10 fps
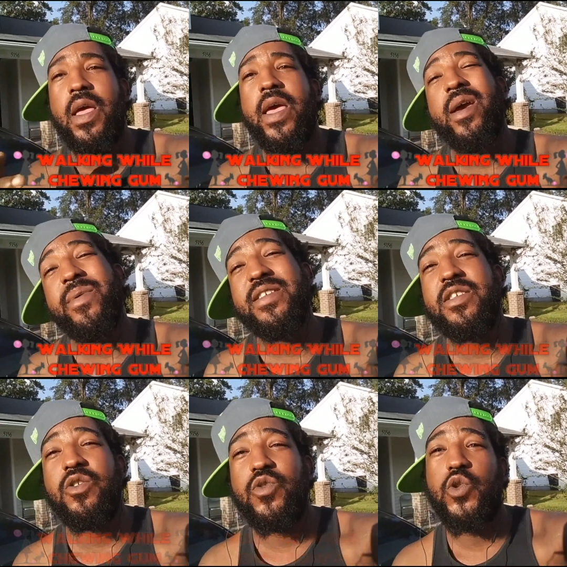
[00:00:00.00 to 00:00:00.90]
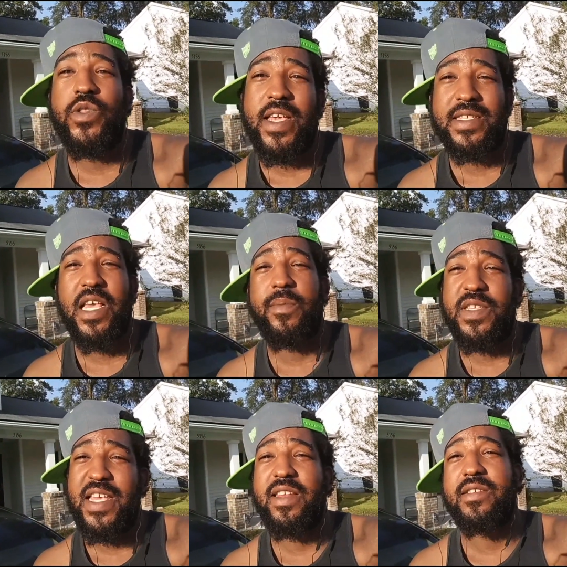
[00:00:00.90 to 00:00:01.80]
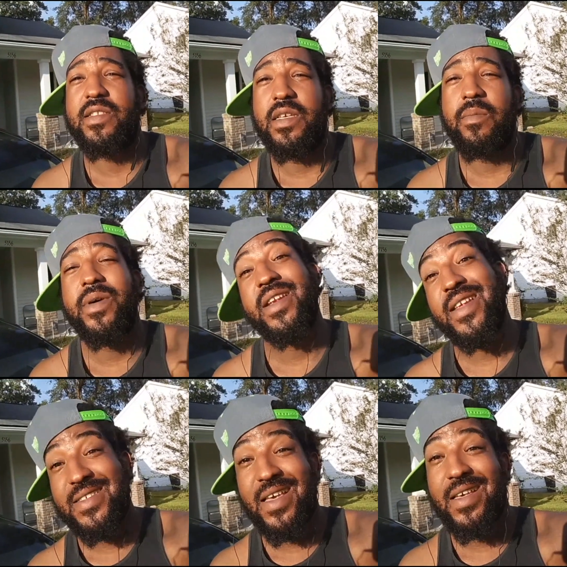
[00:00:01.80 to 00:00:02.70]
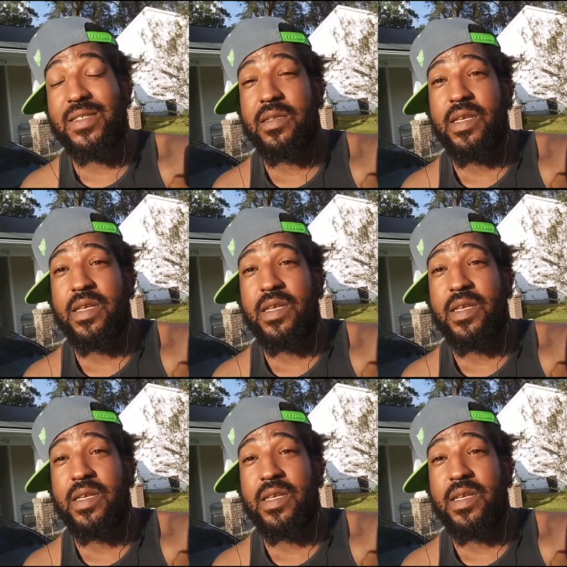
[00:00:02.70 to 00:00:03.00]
It means to do two things simultaneously, but in this case,